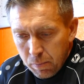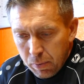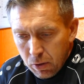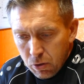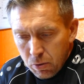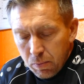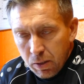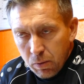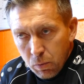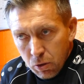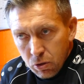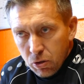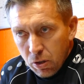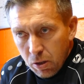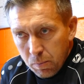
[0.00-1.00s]
possibly
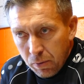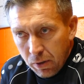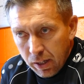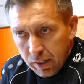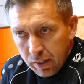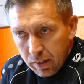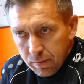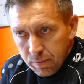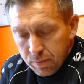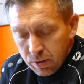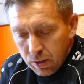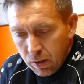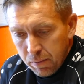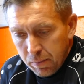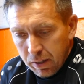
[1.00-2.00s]
wasn't a break,
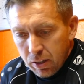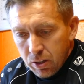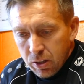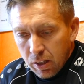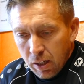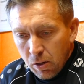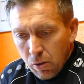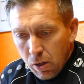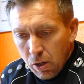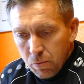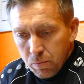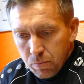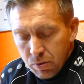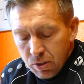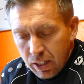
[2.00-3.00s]
so he managed to go
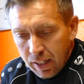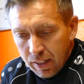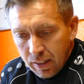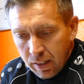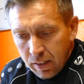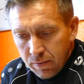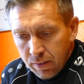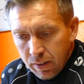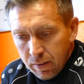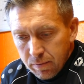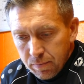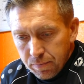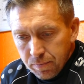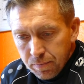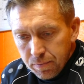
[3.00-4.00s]
home Saturday evening.
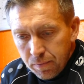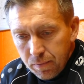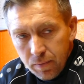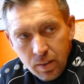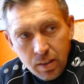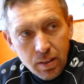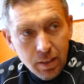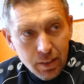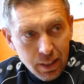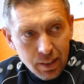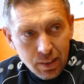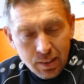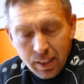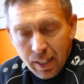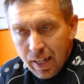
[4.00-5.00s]
He's
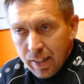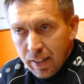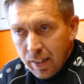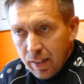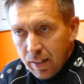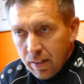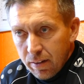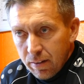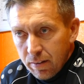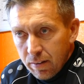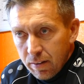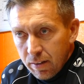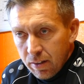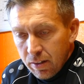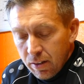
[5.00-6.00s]
had a scan here
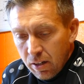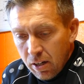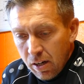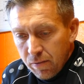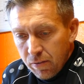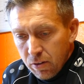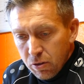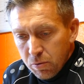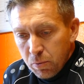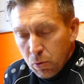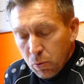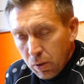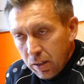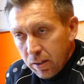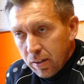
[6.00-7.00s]
at the Hive this
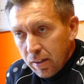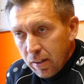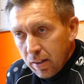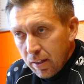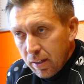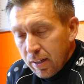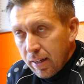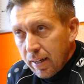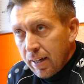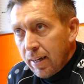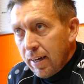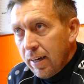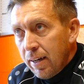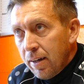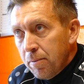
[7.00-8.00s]
morning,
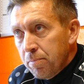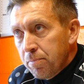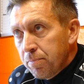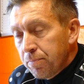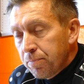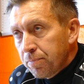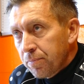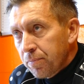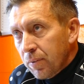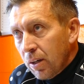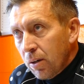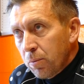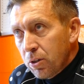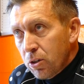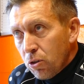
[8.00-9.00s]
and
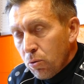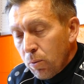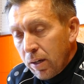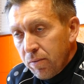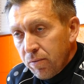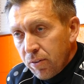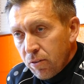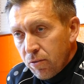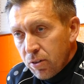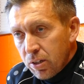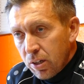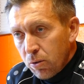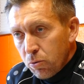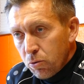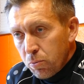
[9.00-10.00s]
we're just waiting for the
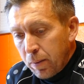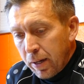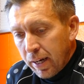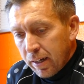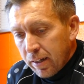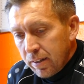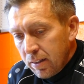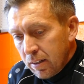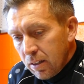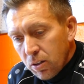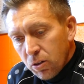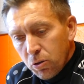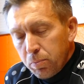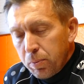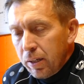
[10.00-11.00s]
results back.
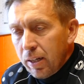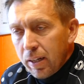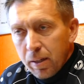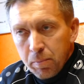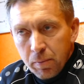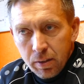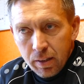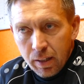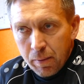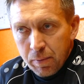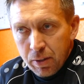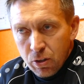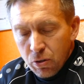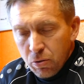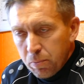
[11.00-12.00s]
Could be ligament
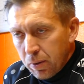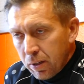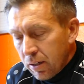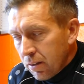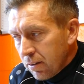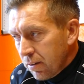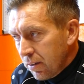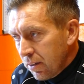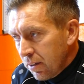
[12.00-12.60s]
damage, could be a